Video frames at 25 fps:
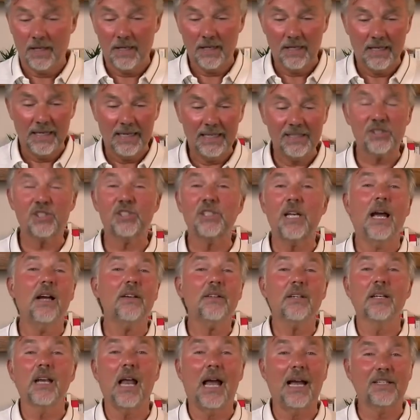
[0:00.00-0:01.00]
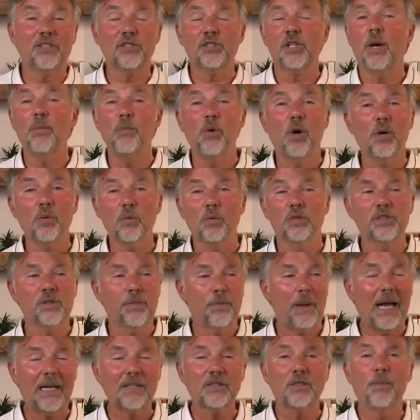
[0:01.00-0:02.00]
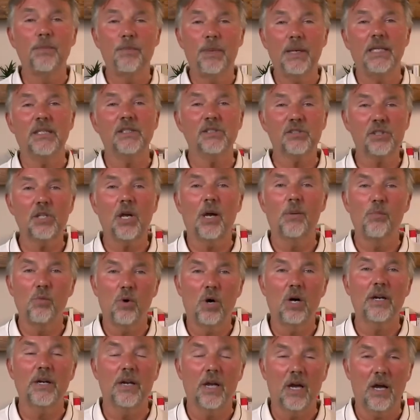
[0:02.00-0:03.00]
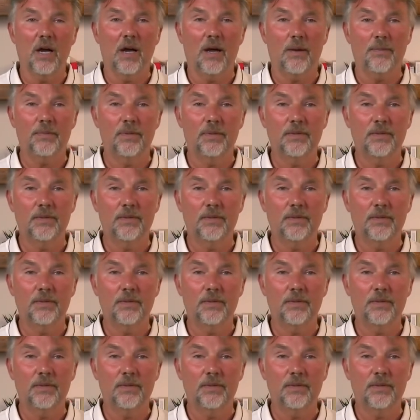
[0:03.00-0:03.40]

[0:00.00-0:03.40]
it sounded like someone was about to beat someone up.